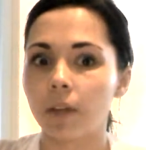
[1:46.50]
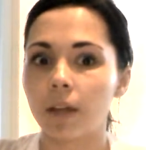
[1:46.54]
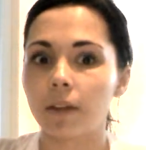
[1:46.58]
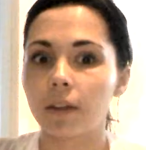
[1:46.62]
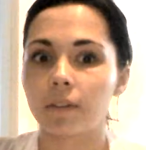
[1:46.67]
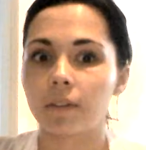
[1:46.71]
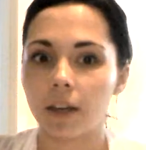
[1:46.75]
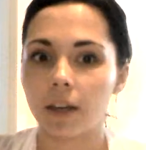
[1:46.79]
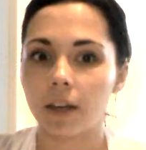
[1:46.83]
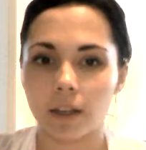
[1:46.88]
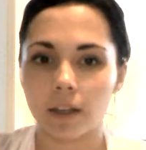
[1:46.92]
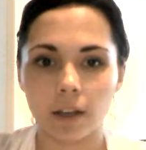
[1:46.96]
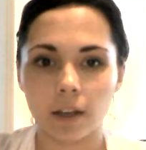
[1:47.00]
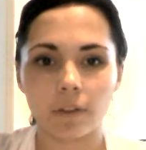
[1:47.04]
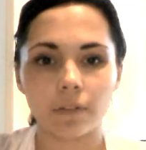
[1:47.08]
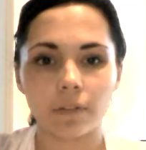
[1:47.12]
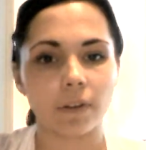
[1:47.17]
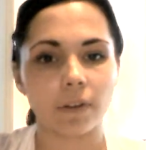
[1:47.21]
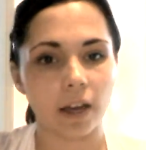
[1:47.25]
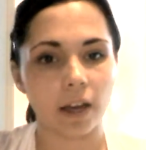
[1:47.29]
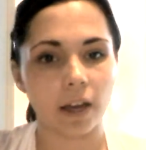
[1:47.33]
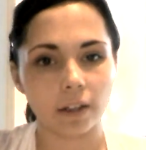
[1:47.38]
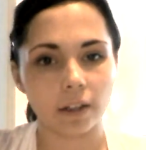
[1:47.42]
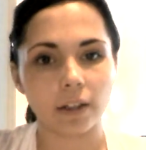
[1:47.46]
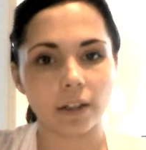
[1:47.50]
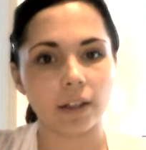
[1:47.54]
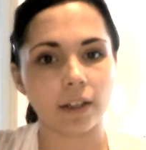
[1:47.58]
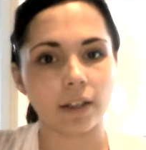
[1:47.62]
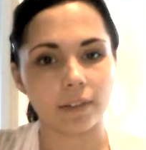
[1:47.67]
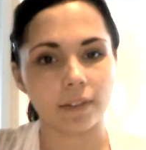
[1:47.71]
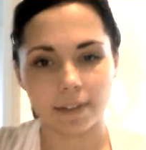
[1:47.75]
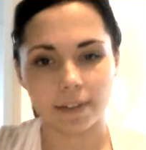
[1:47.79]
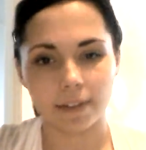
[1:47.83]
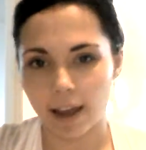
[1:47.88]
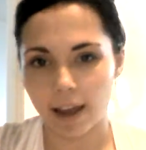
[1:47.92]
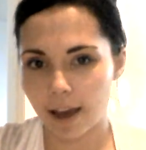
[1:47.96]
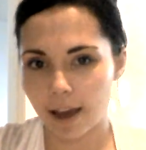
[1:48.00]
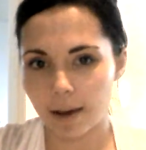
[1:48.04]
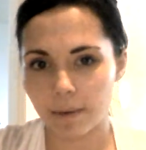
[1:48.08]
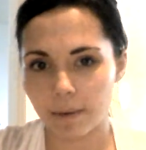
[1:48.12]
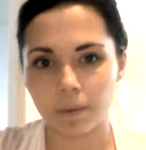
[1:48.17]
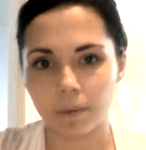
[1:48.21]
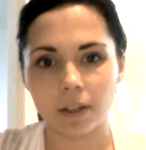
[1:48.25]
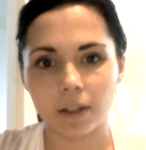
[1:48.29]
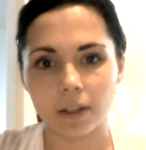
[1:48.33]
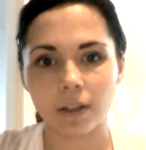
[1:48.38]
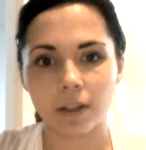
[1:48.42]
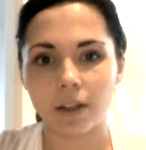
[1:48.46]
taking a final
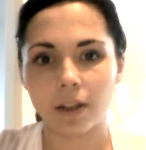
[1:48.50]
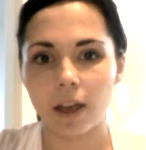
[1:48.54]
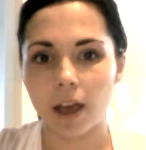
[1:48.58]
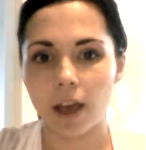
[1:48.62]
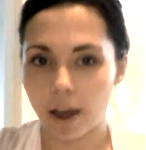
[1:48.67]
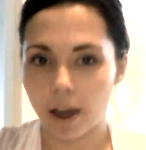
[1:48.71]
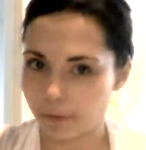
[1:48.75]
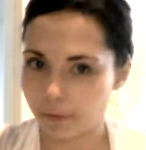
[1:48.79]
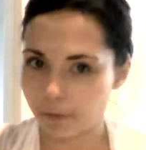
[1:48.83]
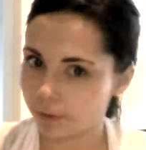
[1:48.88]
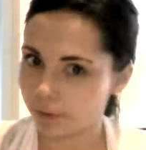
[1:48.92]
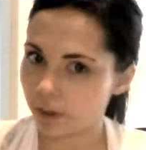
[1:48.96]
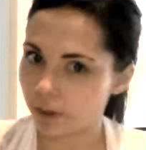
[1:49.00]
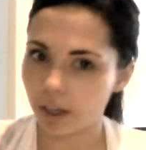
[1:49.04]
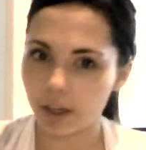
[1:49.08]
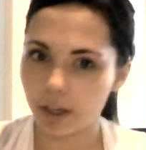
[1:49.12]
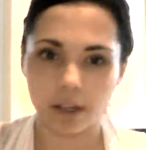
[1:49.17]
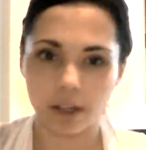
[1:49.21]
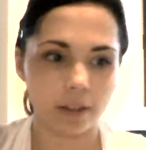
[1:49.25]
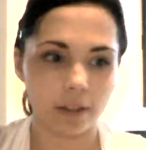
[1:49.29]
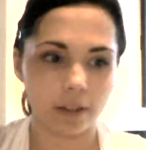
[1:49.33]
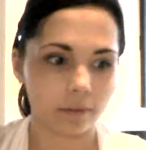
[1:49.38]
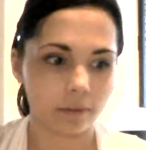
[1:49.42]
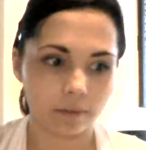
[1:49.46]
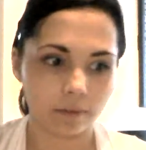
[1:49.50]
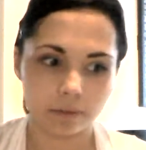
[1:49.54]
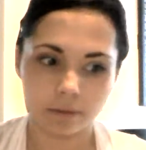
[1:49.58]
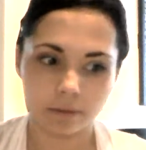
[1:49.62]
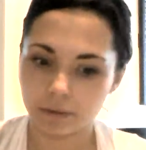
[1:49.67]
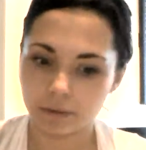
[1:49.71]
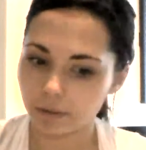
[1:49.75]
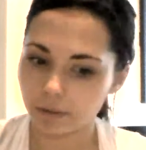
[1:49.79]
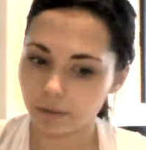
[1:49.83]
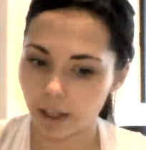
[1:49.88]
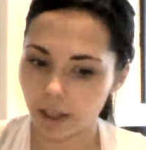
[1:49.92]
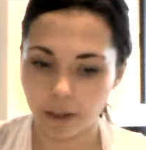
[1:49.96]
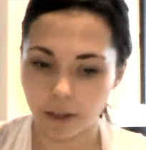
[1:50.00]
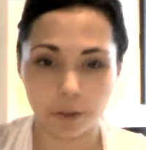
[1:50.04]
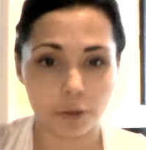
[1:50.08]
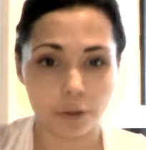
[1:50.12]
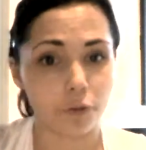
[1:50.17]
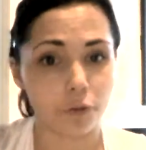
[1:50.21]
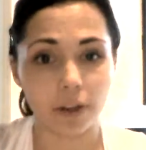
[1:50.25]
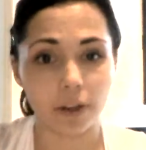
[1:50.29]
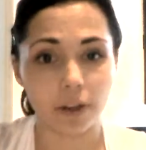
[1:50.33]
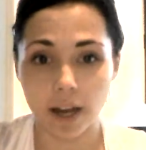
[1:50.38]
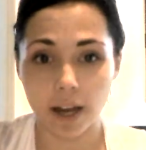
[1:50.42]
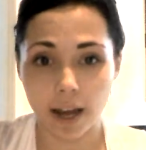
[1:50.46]
exam every
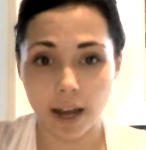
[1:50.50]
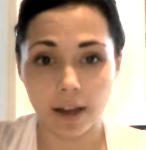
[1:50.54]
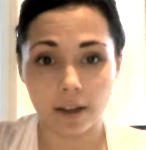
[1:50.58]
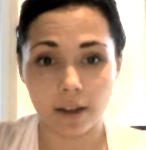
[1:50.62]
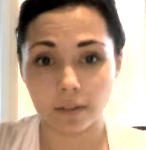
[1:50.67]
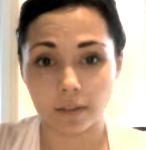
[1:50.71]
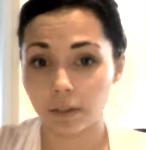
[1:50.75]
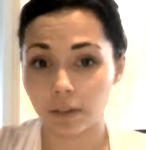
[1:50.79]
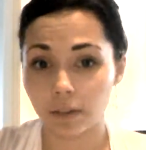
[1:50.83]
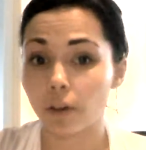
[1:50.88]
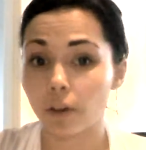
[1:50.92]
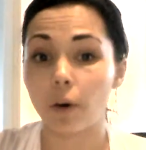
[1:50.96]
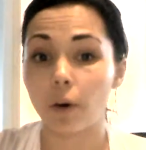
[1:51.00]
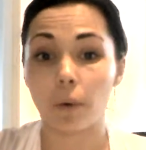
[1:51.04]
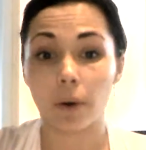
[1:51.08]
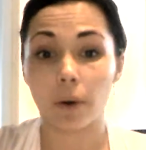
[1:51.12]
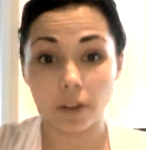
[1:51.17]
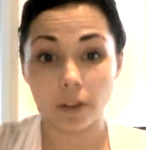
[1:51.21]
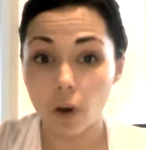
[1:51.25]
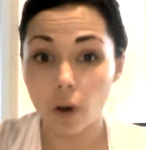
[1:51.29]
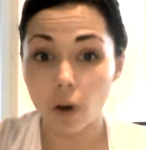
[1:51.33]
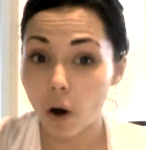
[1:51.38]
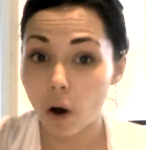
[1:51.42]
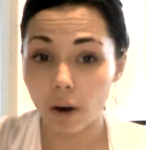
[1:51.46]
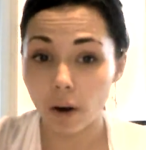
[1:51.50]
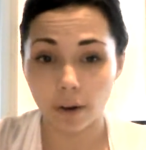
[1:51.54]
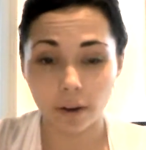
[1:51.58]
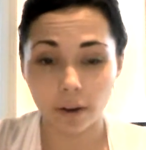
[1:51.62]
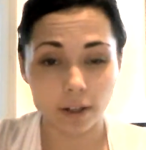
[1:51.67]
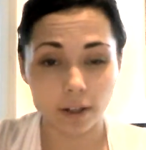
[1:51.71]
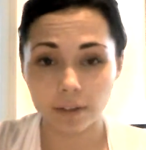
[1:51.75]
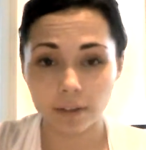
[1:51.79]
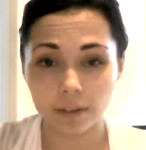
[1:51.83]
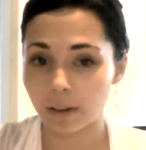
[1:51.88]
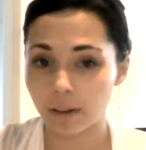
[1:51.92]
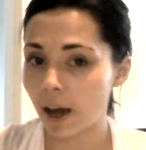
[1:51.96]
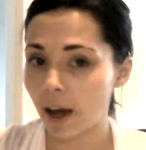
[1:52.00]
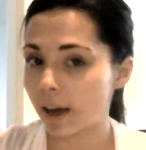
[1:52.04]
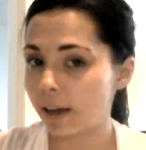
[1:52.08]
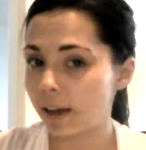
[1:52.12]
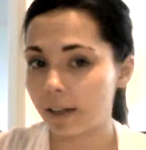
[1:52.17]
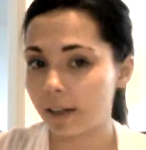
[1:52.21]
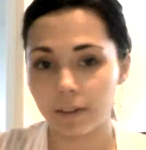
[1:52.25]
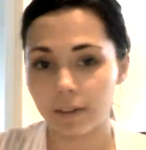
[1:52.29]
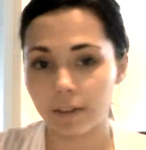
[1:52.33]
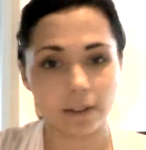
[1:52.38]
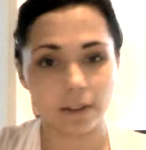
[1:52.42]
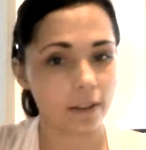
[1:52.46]
3 days. So it's hard. It's not
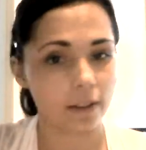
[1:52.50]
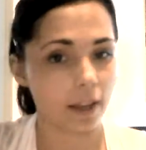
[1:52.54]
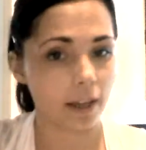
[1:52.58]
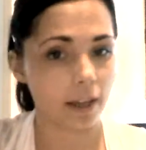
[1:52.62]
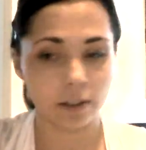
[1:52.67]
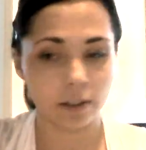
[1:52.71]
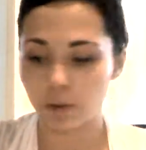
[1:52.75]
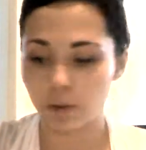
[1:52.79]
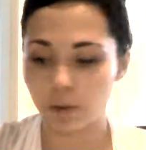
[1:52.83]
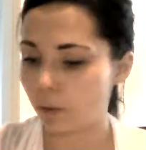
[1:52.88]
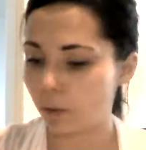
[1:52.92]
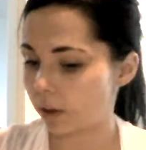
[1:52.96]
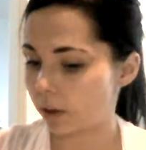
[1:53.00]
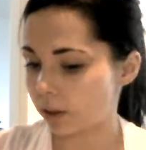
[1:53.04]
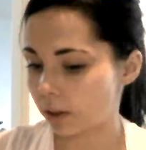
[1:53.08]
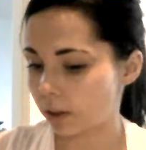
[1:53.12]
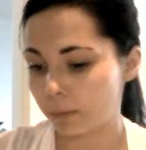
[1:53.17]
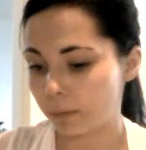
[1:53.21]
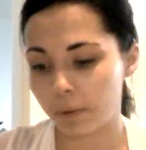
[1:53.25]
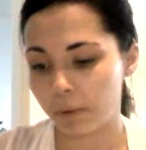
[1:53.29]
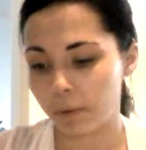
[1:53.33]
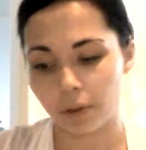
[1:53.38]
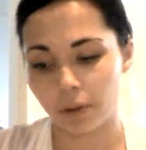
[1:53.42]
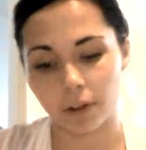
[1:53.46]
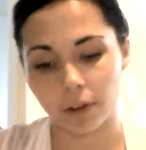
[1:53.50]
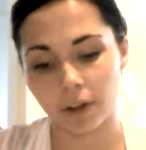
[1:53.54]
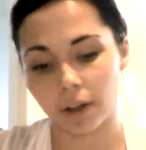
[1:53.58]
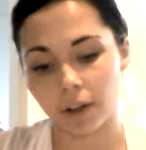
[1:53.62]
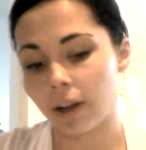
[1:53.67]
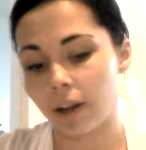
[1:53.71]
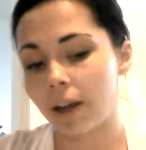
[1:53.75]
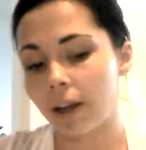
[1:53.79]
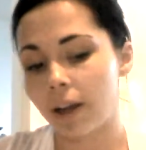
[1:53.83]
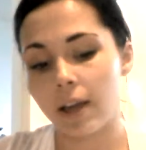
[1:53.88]
easy like you do on the computer.